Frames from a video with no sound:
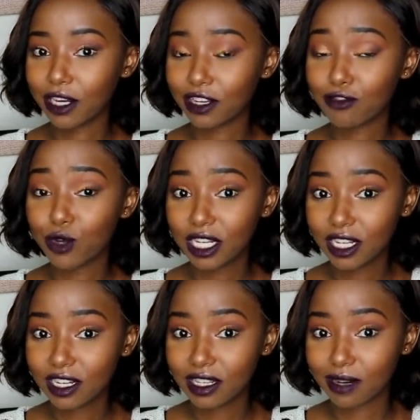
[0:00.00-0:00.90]
and if we
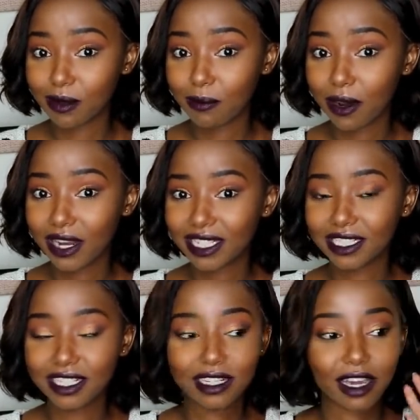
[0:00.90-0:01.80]
did, then my parents
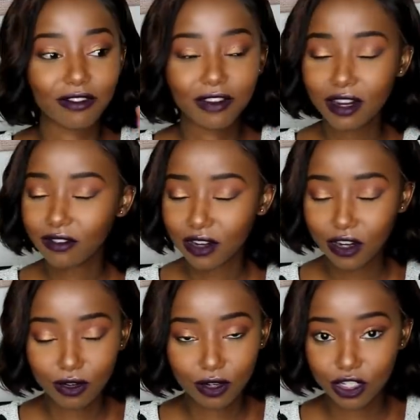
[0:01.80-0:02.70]
did a
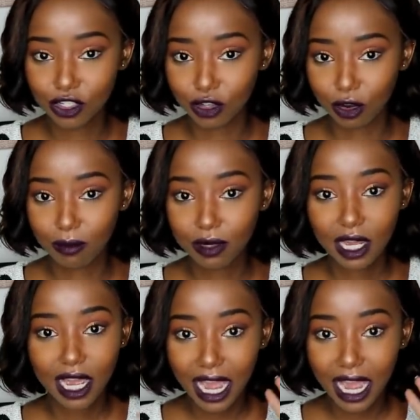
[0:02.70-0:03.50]
very good job